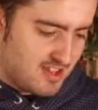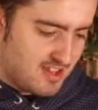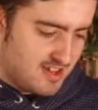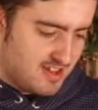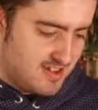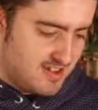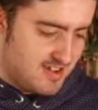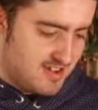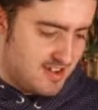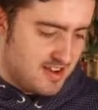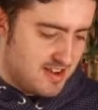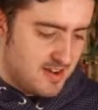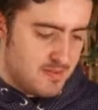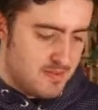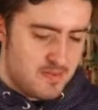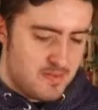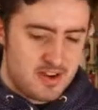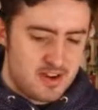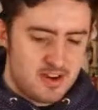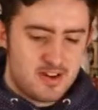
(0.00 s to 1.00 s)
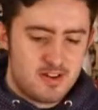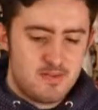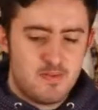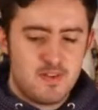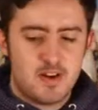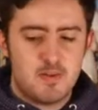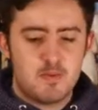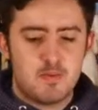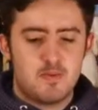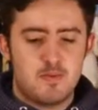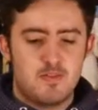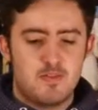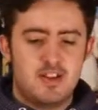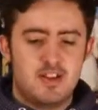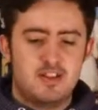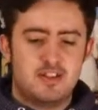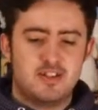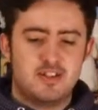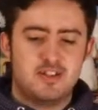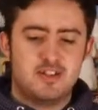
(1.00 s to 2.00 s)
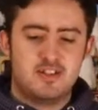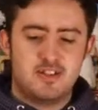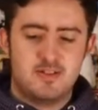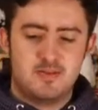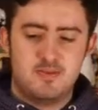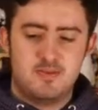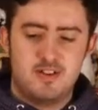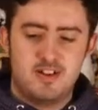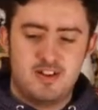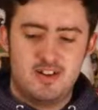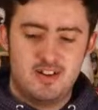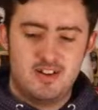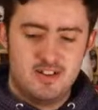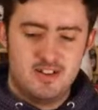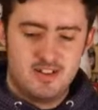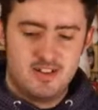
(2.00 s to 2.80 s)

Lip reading: you gotta think of a reason to